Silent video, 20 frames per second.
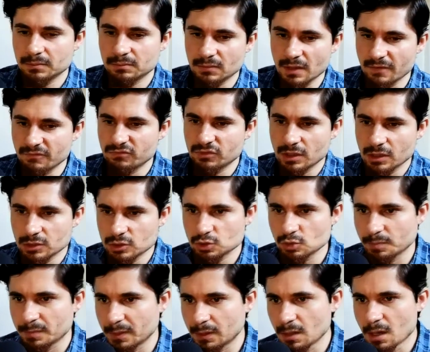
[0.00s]
everything is
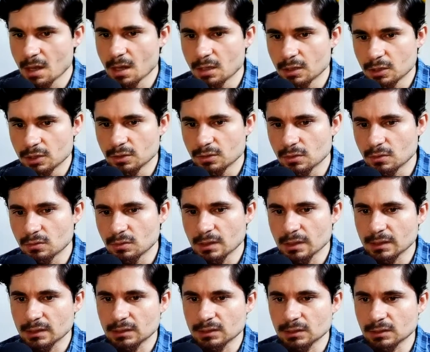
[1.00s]
super,
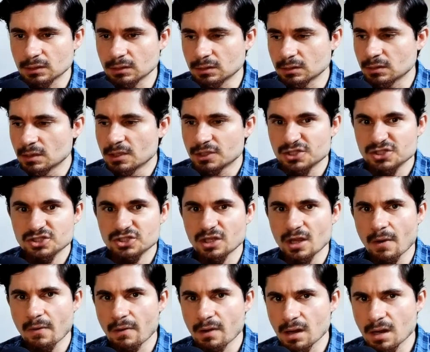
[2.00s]
like
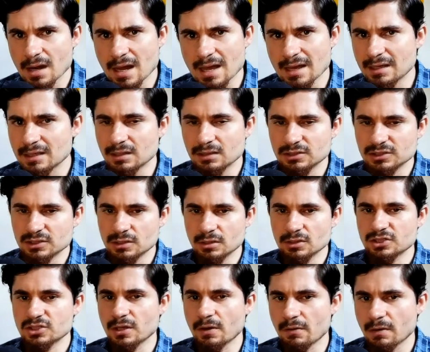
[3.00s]

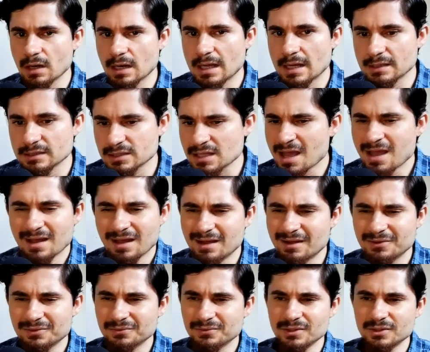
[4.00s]
sterilized.
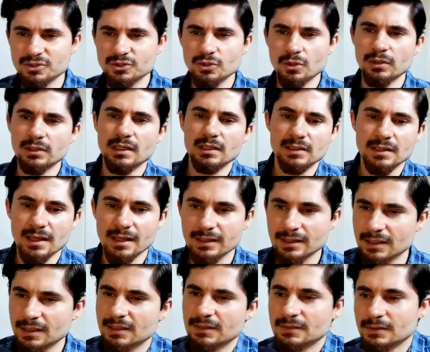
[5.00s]
I don't enjoy that.
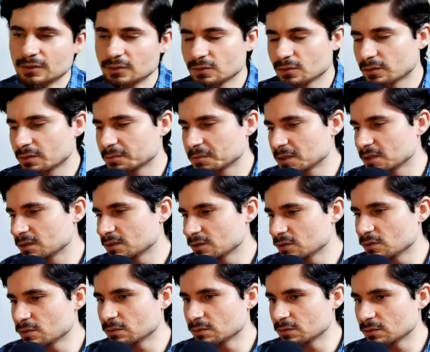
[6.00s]
Like, you know what I mean?
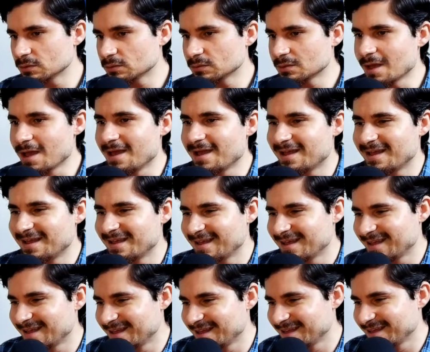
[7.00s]
You
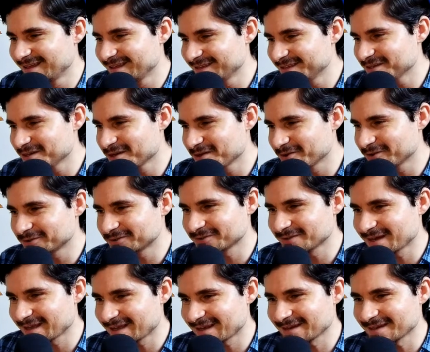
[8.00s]
you go to
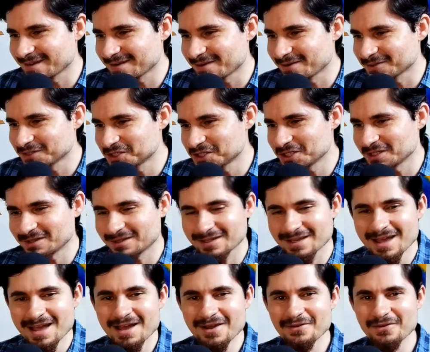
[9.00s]
like little shitty
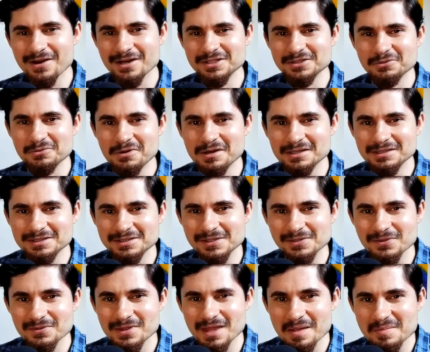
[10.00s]
restaurants in
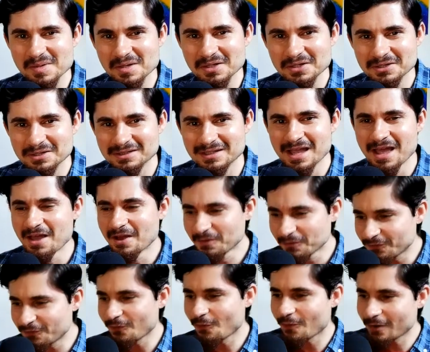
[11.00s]
your neighborhood
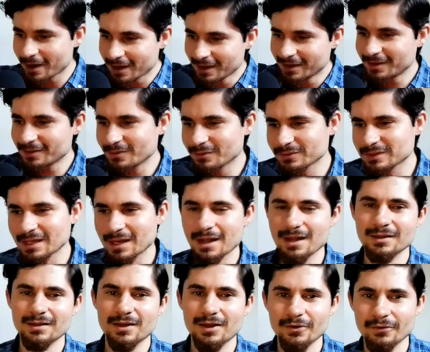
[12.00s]
for, the
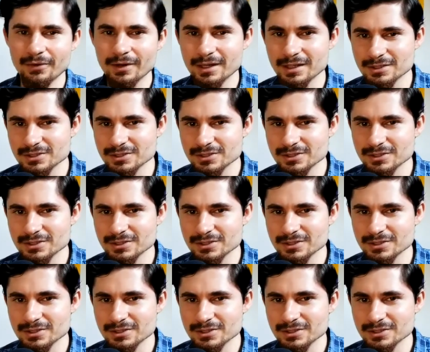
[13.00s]
cutlery